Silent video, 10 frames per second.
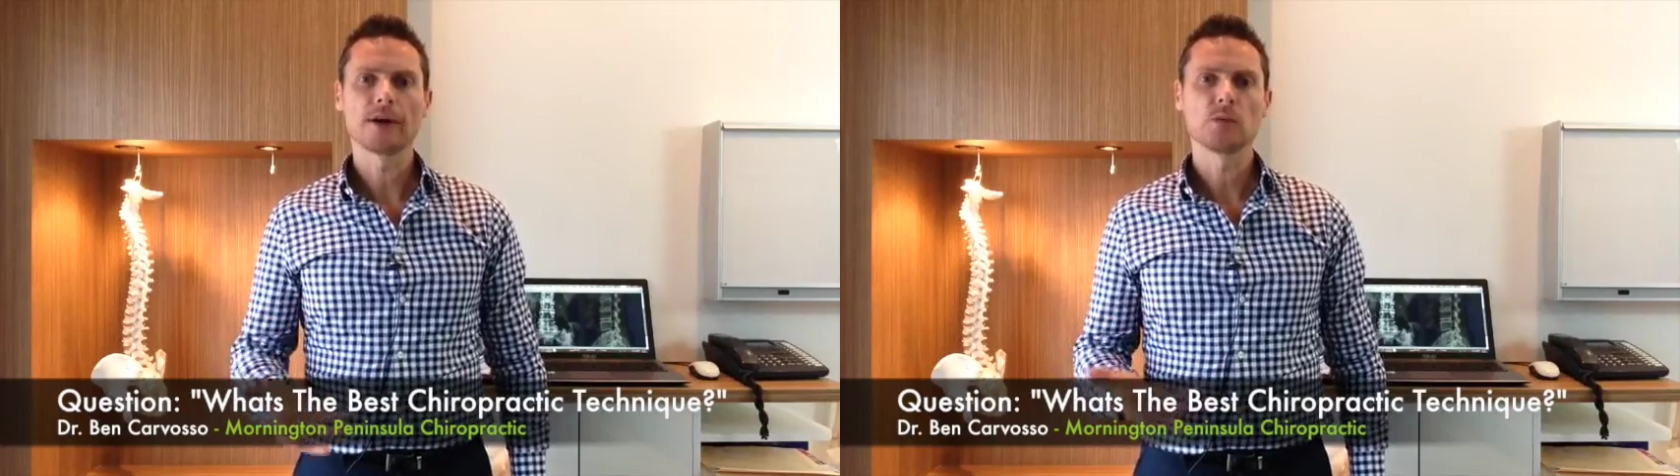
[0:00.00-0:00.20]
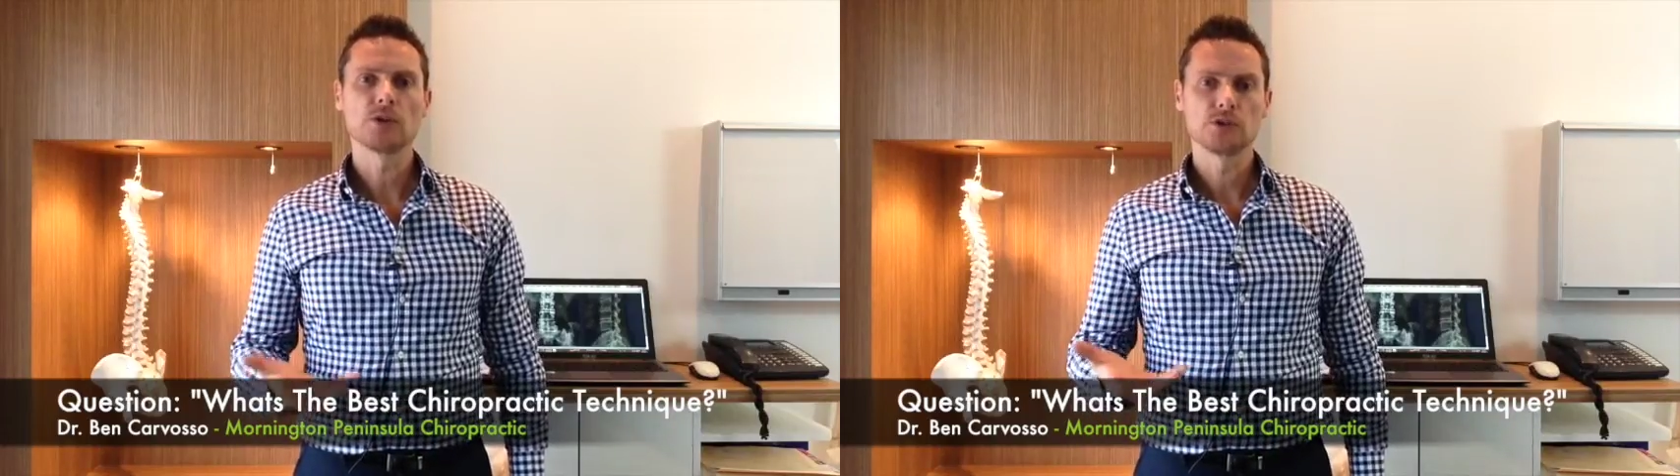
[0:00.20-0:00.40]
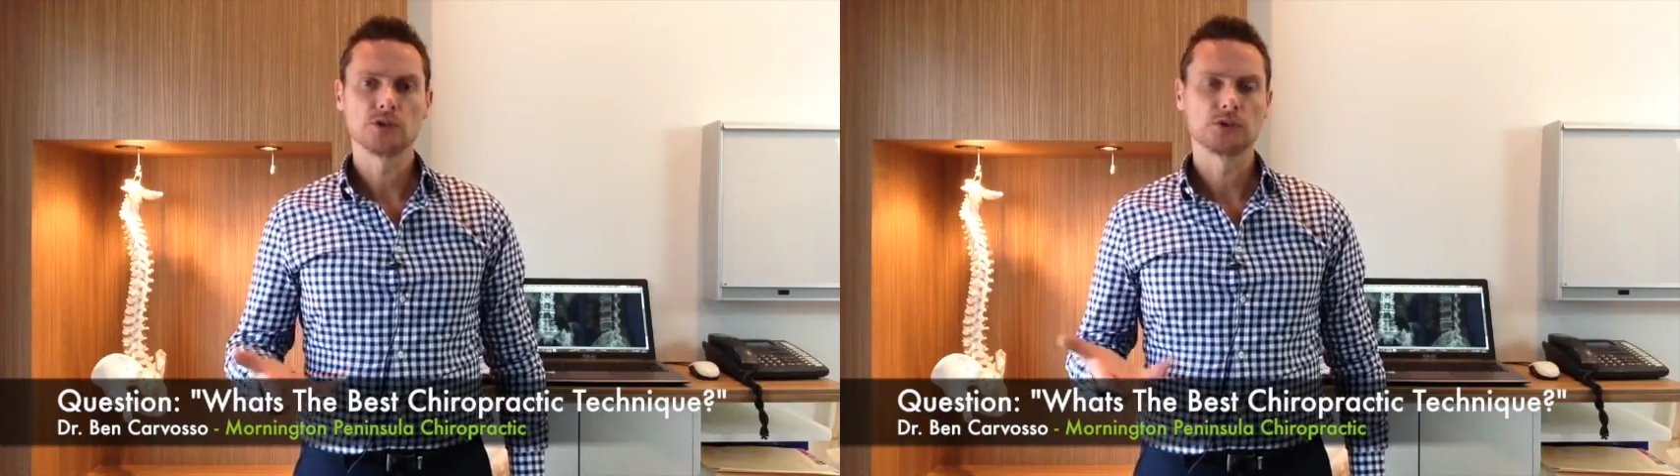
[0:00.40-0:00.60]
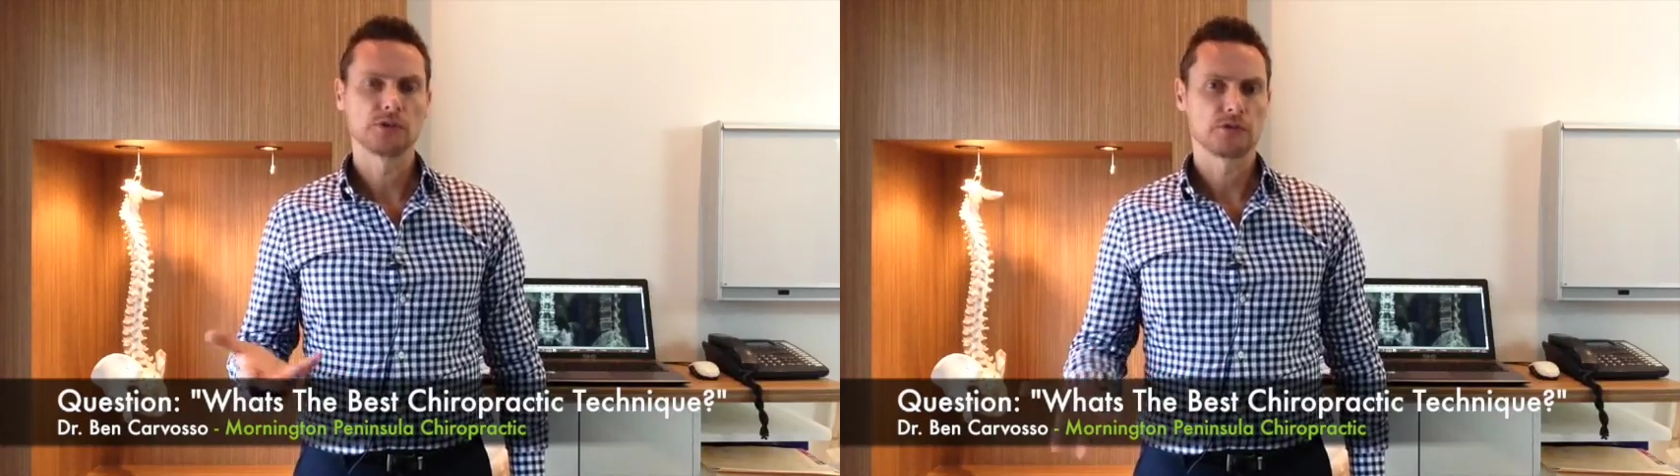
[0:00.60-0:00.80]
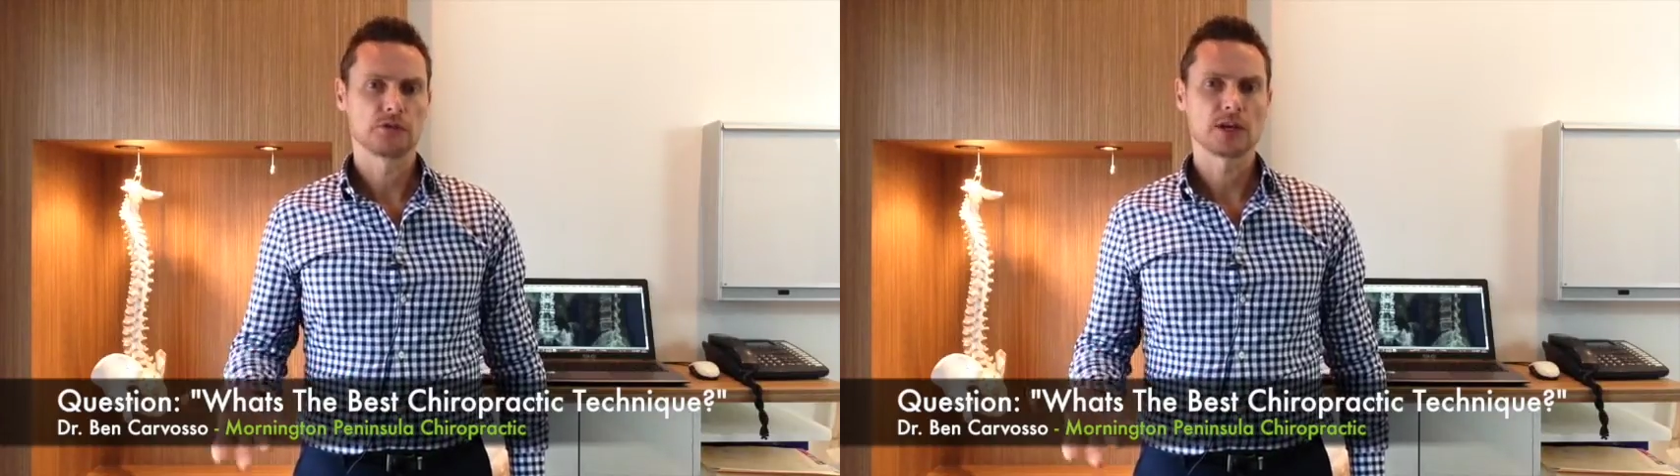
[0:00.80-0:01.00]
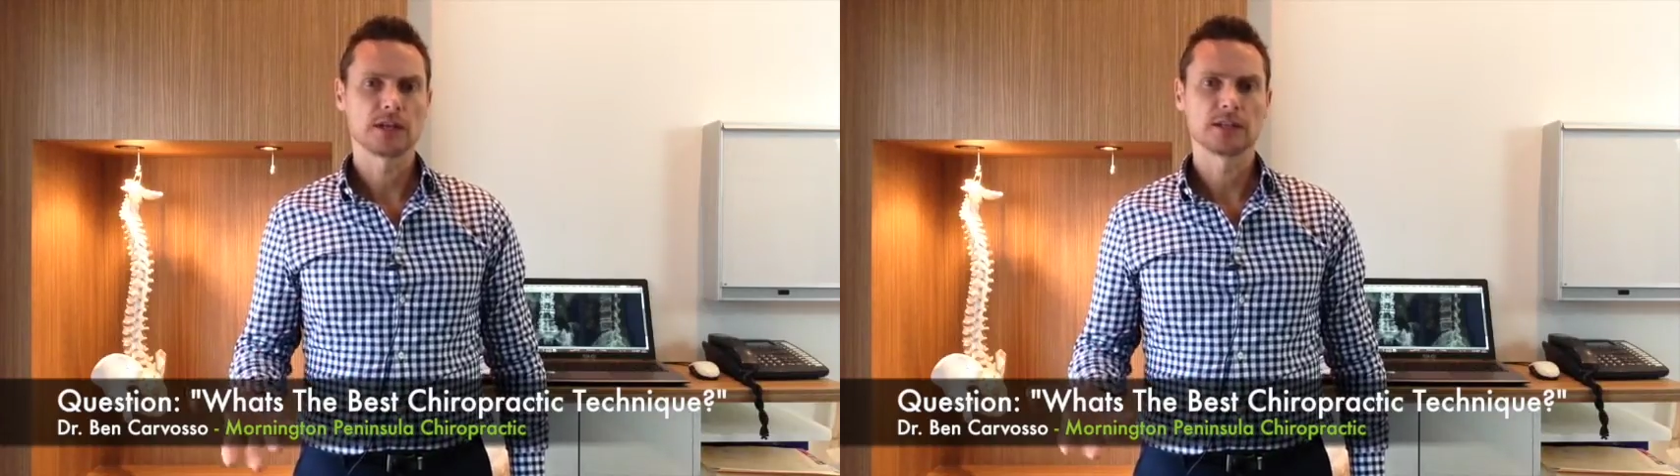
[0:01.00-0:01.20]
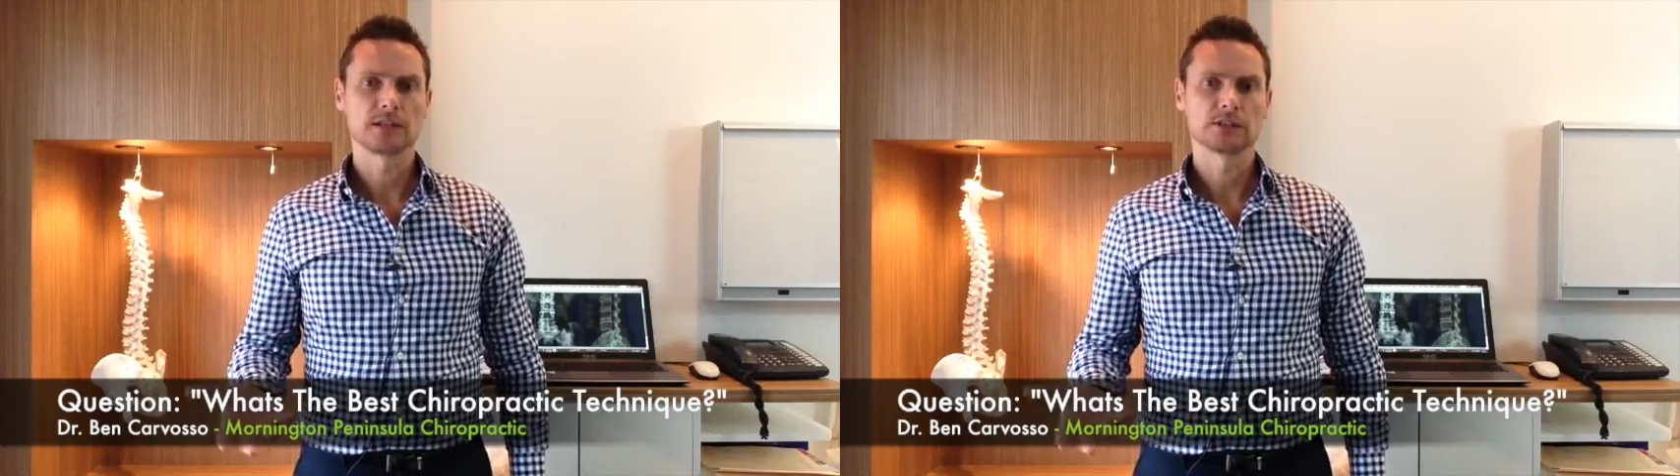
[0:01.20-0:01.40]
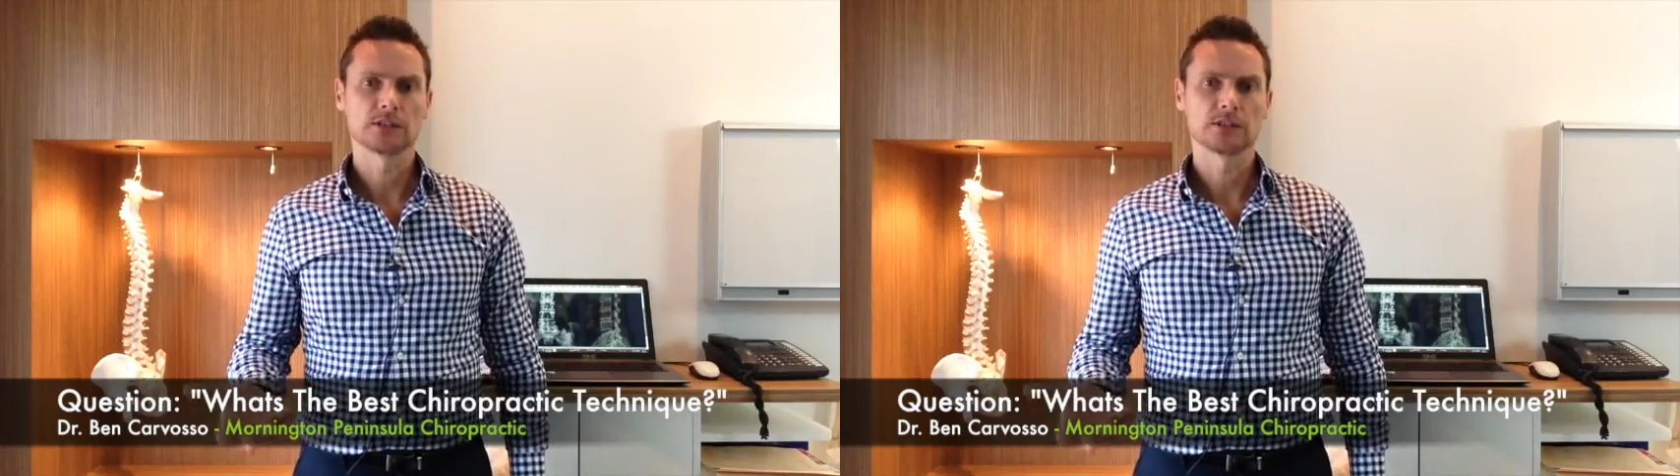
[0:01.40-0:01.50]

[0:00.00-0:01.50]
do we use different techniques,